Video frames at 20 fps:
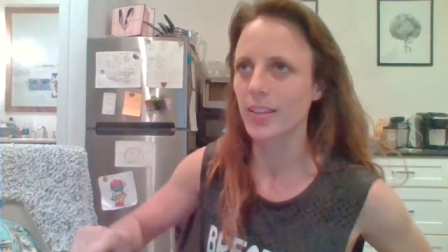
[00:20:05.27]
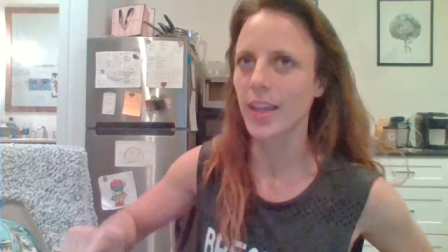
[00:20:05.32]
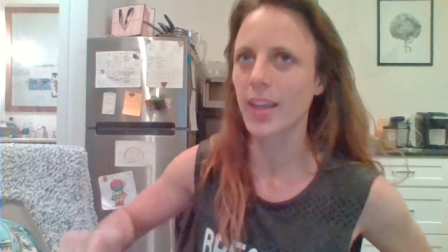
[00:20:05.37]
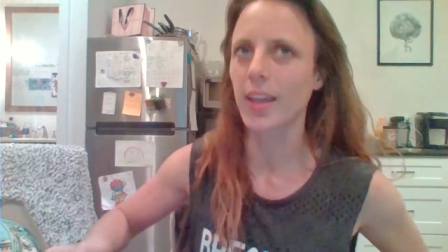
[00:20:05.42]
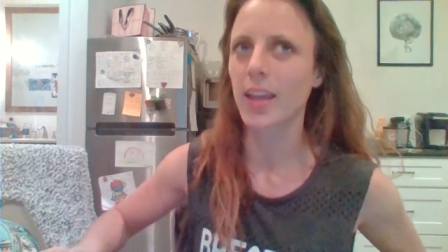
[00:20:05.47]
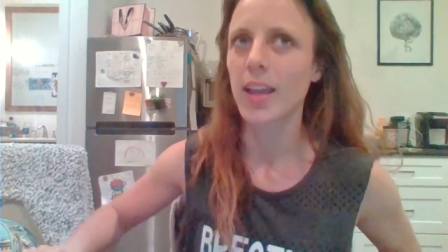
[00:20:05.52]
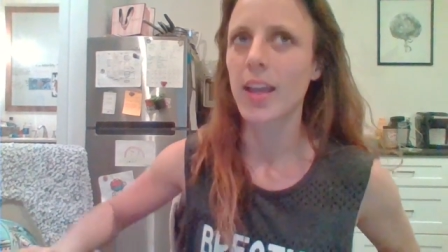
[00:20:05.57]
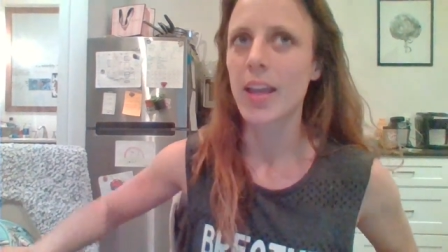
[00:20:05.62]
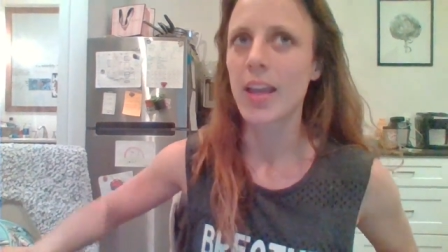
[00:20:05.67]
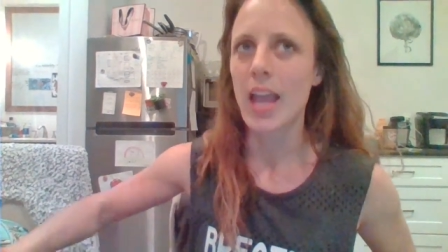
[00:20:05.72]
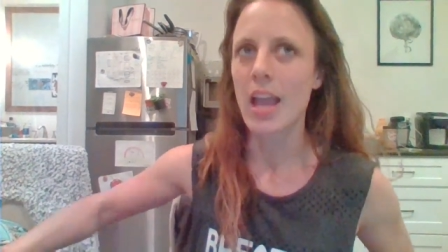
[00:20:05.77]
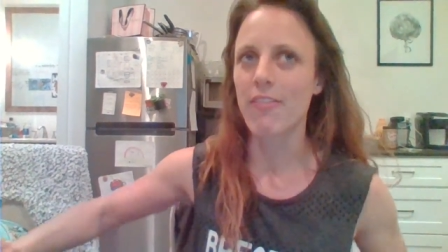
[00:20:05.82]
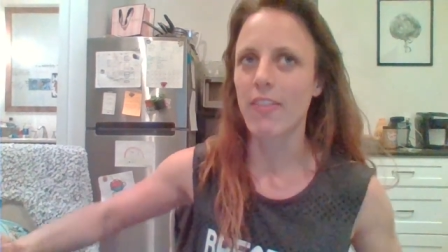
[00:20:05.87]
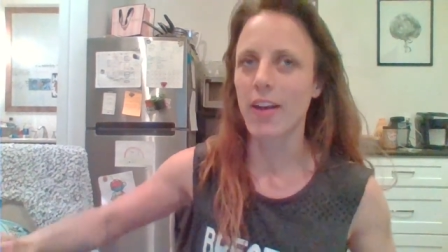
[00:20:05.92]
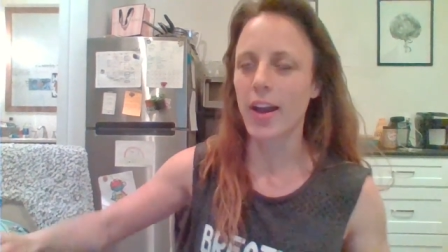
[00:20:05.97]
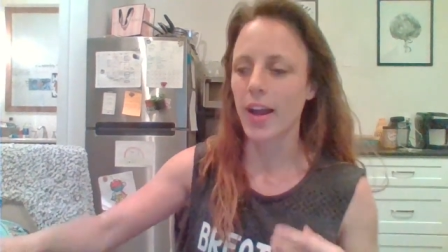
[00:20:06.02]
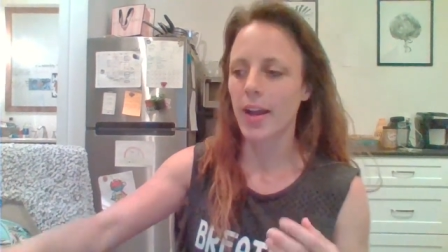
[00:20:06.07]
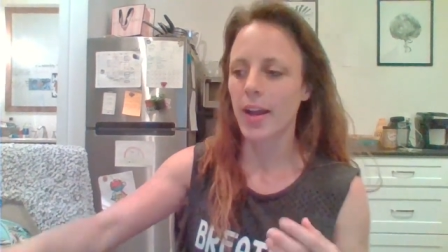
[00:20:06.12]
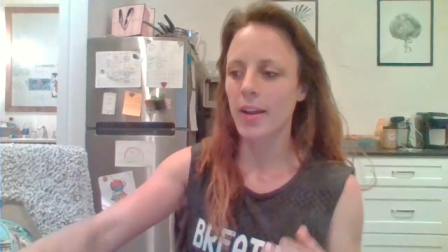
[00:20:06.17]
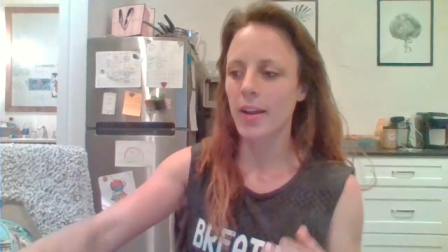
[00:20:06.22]
Like if
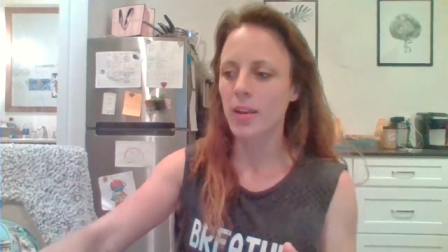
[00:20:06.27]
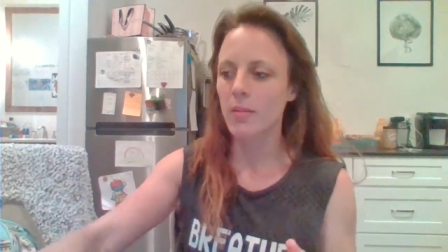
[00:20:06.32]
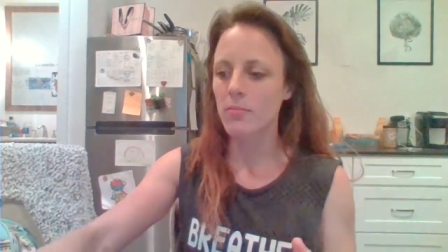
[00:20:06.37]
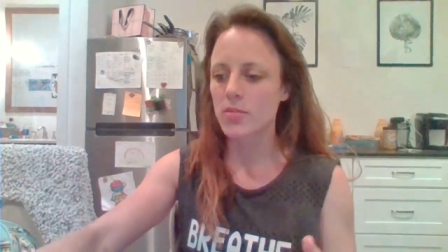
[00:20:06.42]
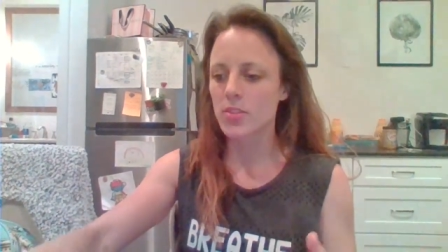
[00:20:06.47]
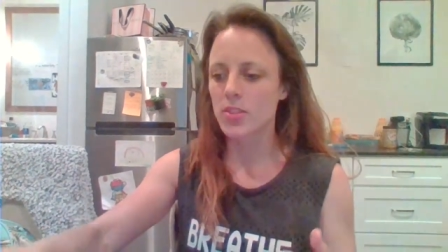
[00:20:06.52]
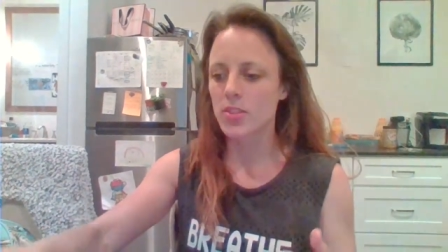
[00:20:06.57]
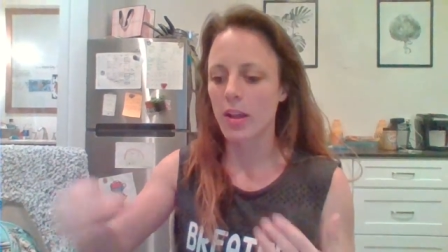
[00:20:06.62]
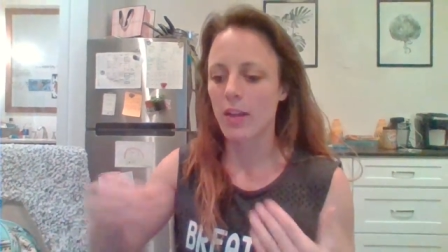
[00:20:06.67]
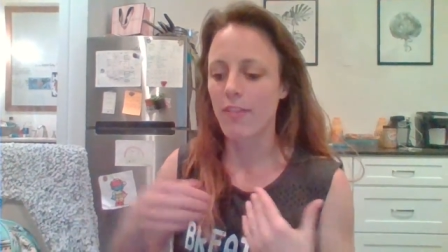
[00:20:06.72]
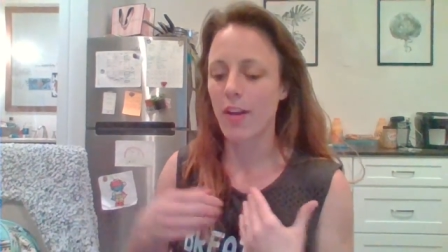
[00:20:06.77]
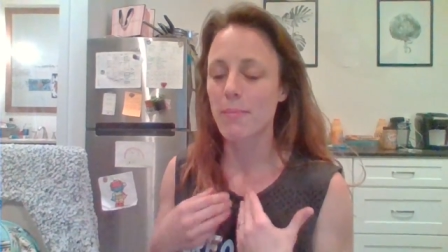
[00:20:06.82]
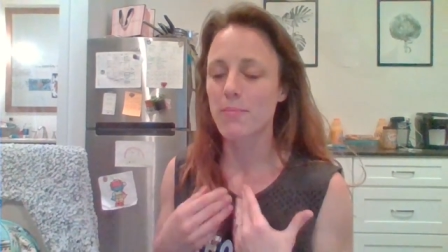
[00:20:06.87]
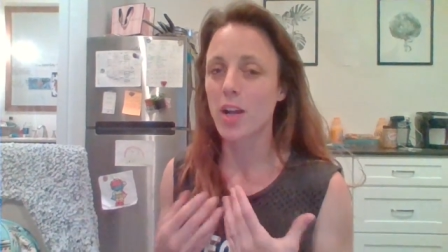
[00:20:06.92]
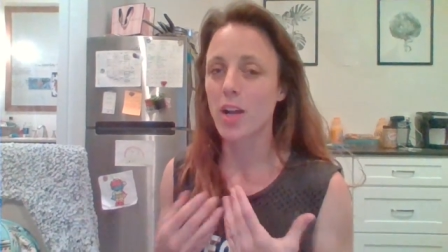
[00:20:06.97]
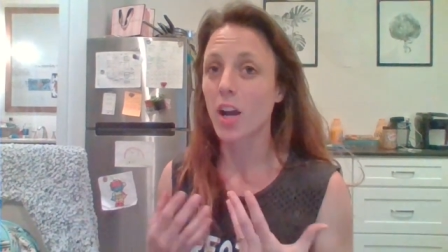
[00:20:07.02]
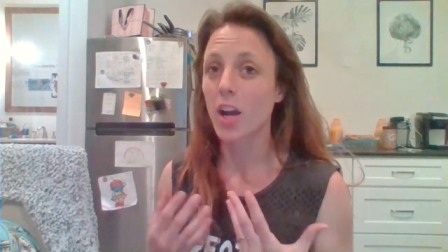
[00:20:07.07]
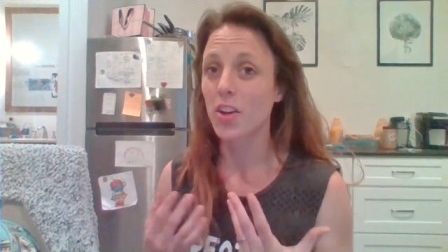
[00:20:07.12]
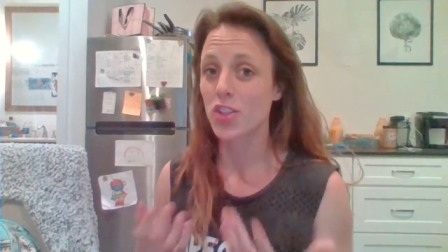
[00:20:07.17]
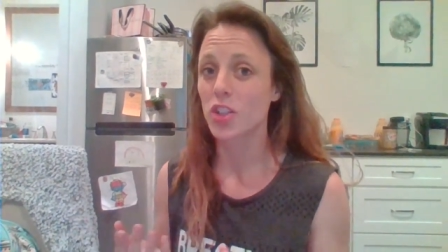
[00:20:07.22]
I if I'm
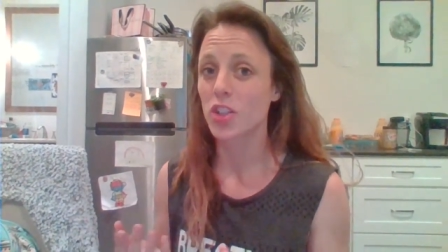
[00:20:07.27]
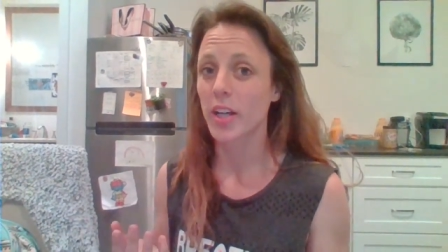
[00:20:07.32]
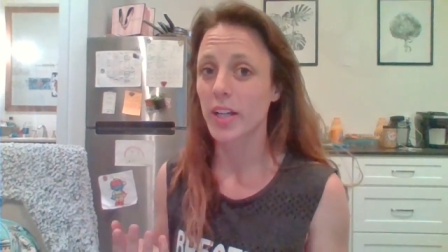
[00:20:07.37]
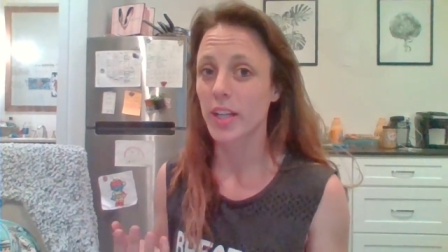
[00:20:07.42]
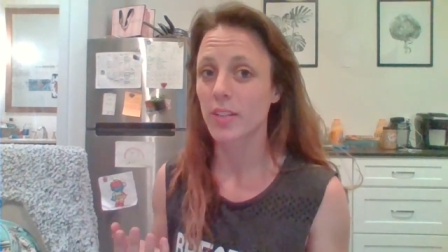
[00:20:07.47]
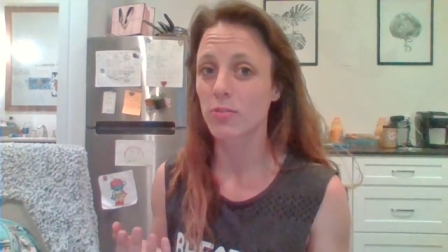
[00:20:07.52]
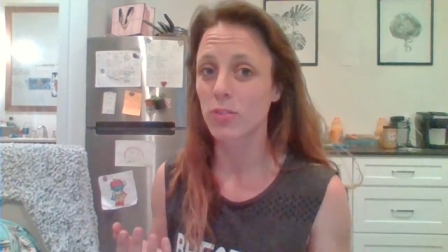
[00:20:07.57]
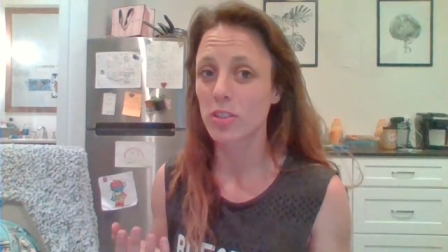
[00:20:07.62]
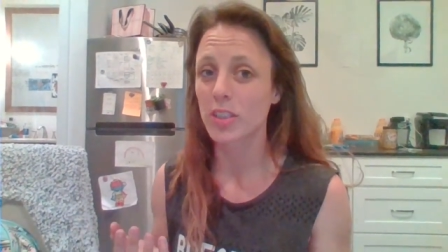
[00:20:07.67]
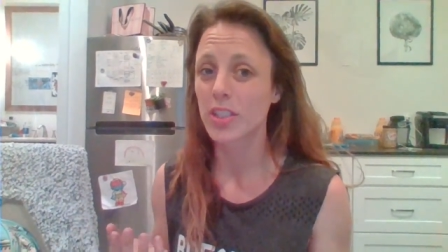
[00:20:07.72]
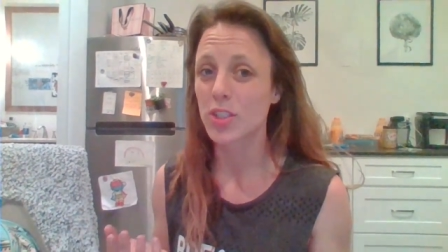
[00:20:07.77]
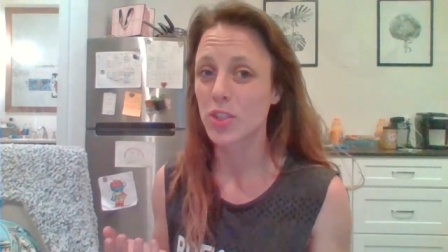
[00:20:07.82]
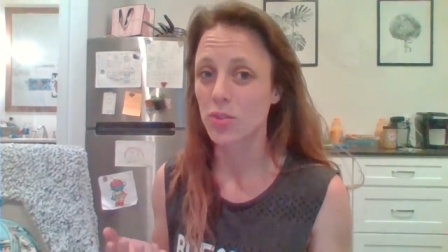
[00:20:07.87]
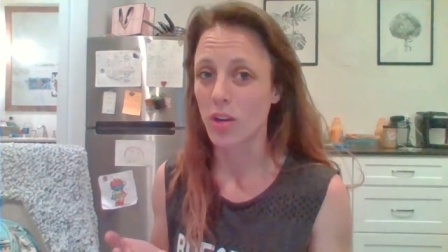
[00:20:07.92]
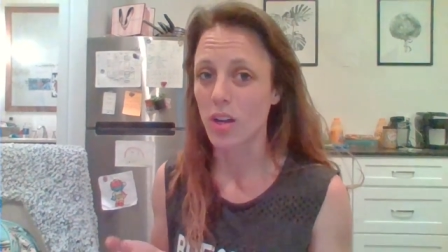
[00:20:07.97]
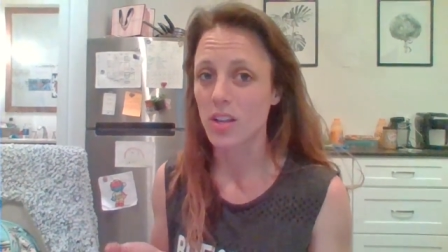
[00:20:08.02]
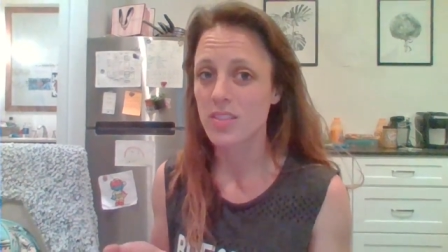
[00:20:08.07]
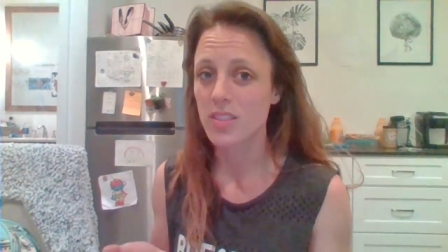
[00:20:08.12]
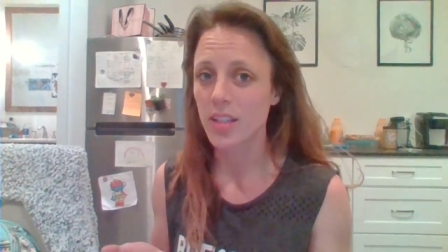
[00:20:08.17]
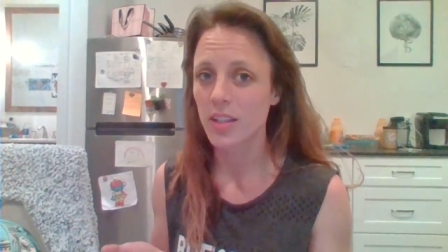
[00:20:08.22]
not sure I can really
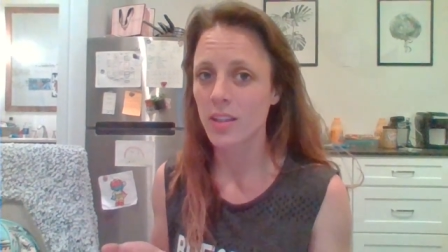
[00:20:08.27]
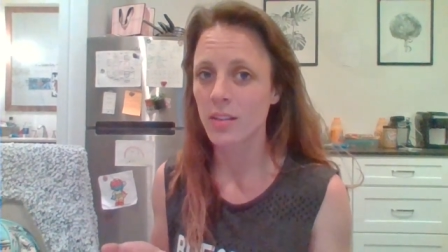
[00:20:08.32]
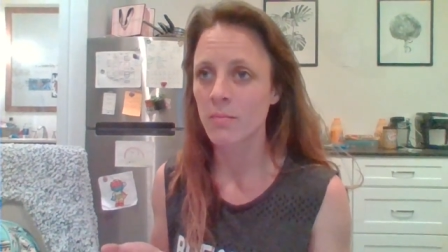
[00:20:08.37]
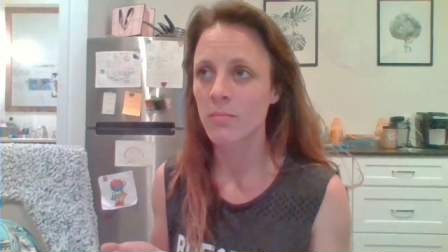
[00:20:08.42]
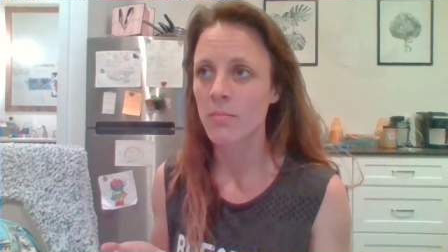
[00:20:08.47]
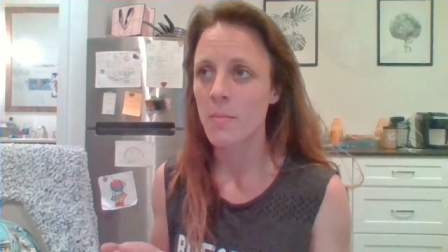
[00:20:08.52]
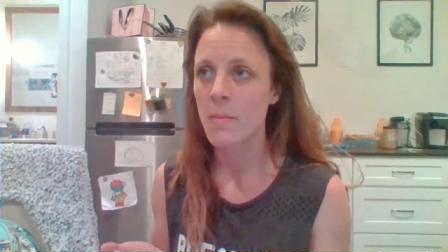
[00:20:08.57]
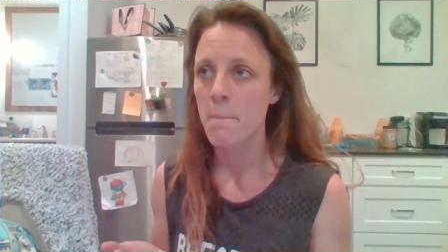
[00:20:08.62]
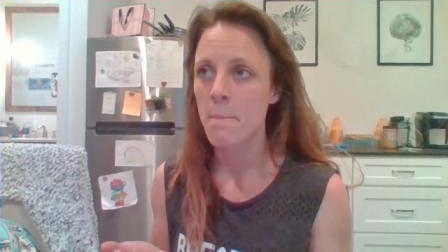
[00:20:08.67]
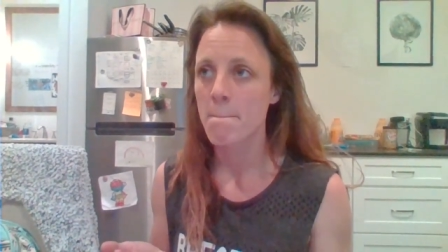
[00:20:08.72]
trust him,